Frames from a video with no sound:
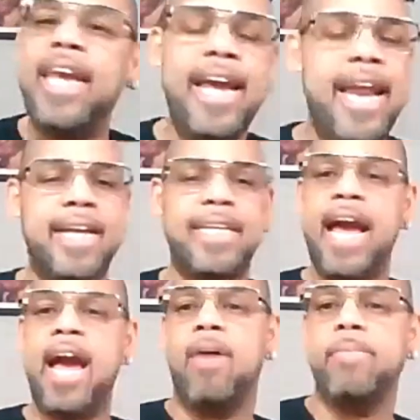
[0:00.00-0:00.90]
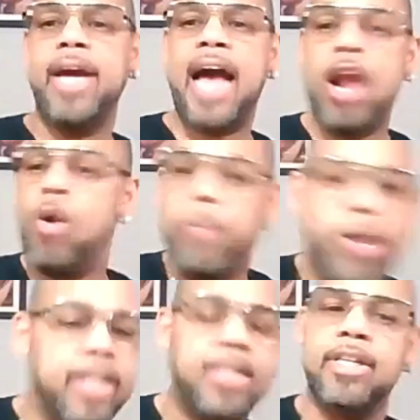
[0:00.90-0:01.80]
lay that down, man. I don't
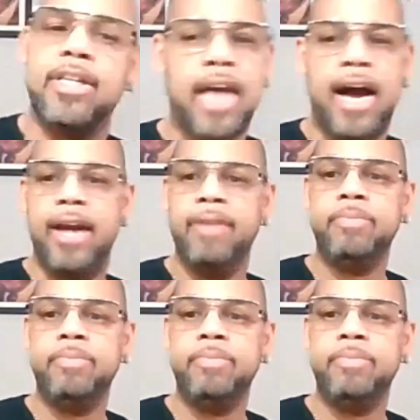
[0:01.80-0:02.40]
put it to the side.